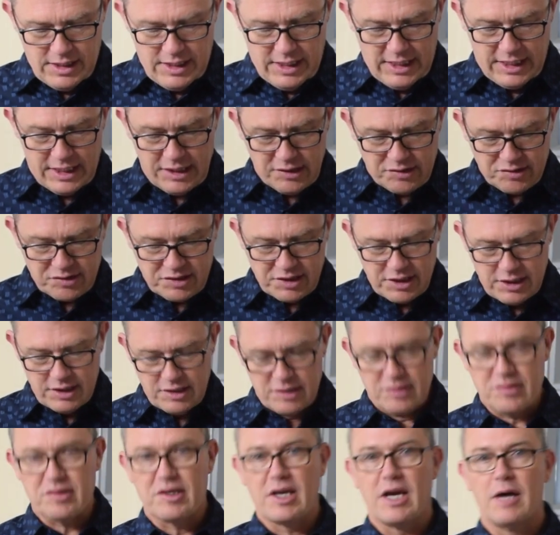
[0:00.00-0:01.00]
Easter
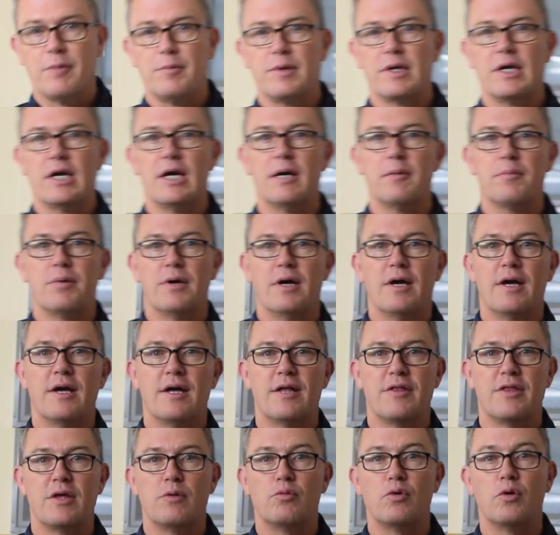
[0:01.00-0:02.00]
is coming up.
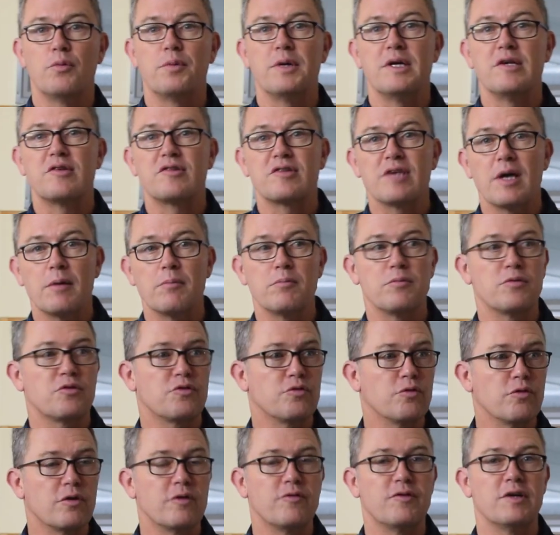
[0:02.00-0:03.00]
There will be some
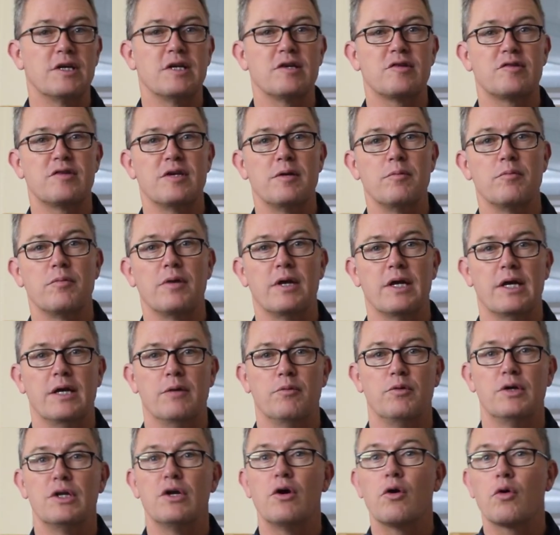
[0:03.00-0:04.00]
sort of an assembly.
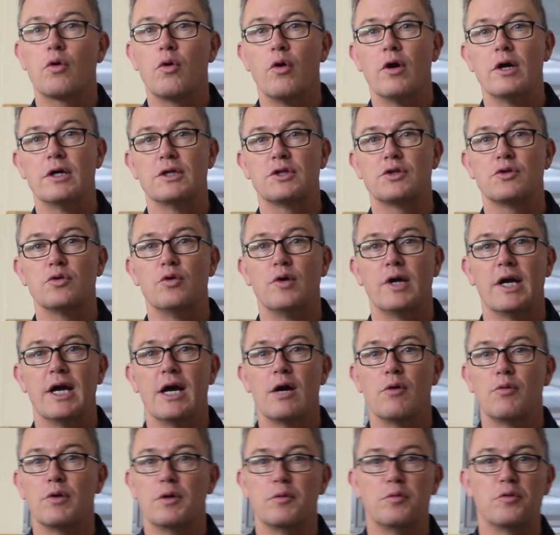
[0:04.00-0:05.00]
We're not quite sure
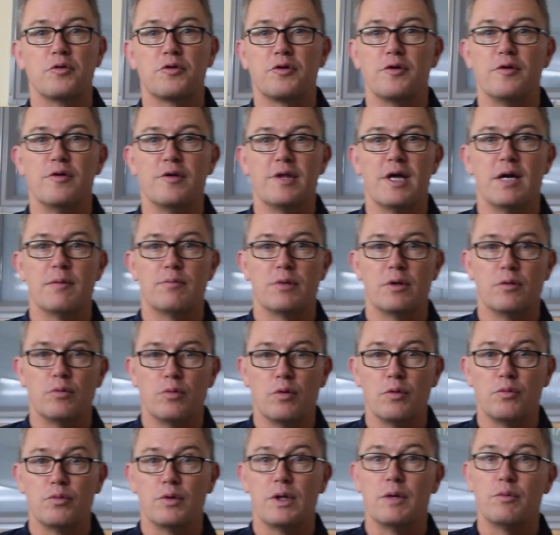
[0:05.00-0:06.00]
how we will do that.
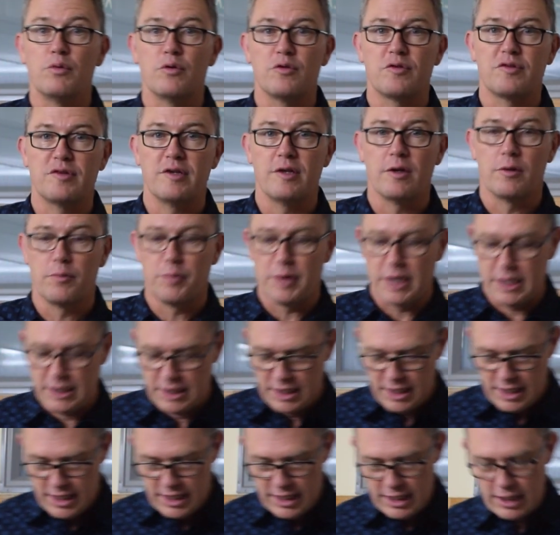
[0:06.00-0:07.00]
We will celebrate
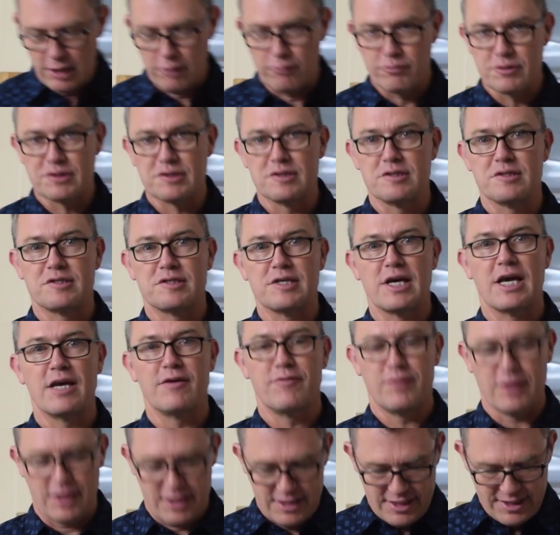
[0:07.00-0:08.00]
our risen
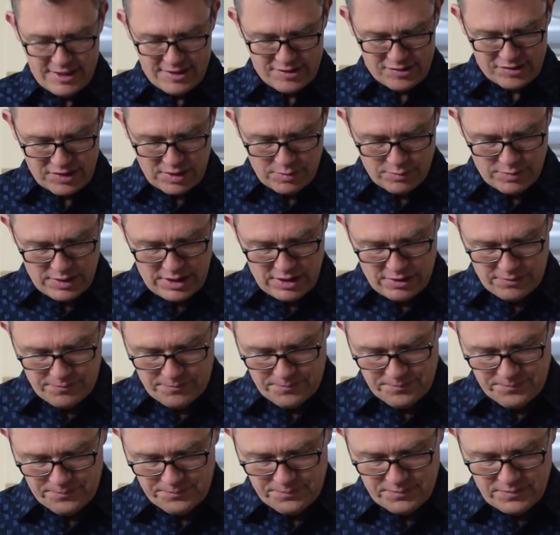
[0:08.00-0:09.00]
Saviour somehow.
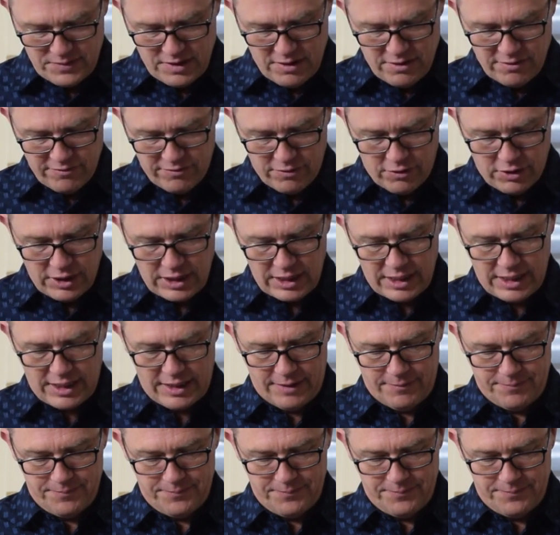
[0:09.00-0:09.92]
Finally,